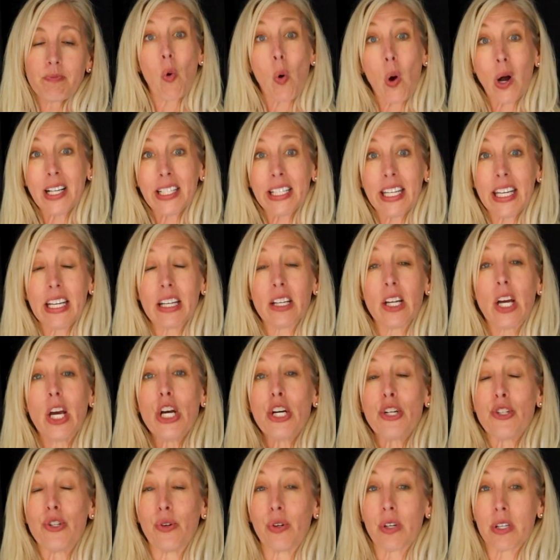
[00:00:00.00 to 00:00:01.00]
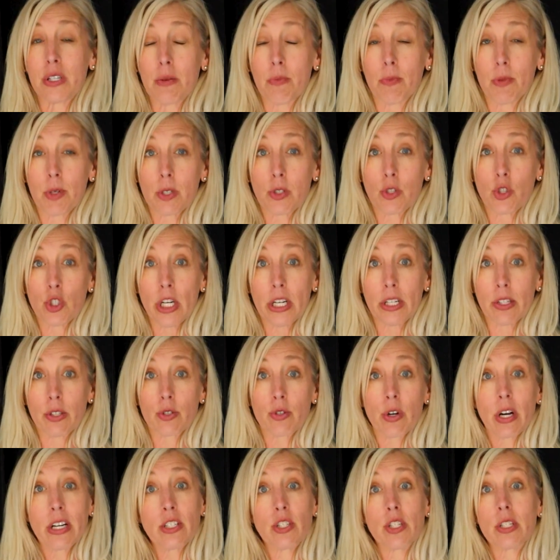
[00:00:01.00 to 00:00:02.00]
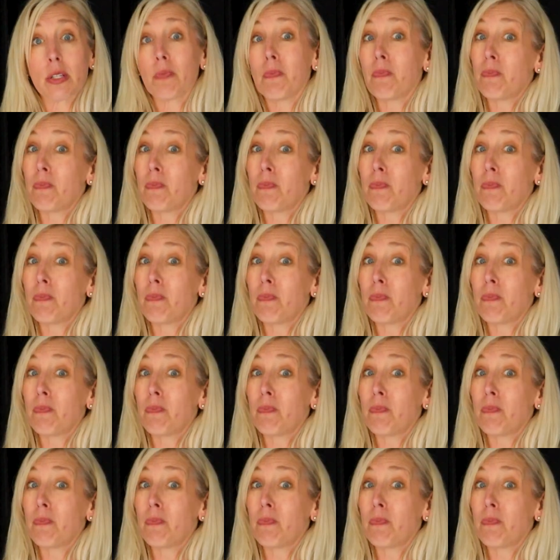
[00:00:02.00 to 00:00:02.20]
Walking, doing some gentle stretches,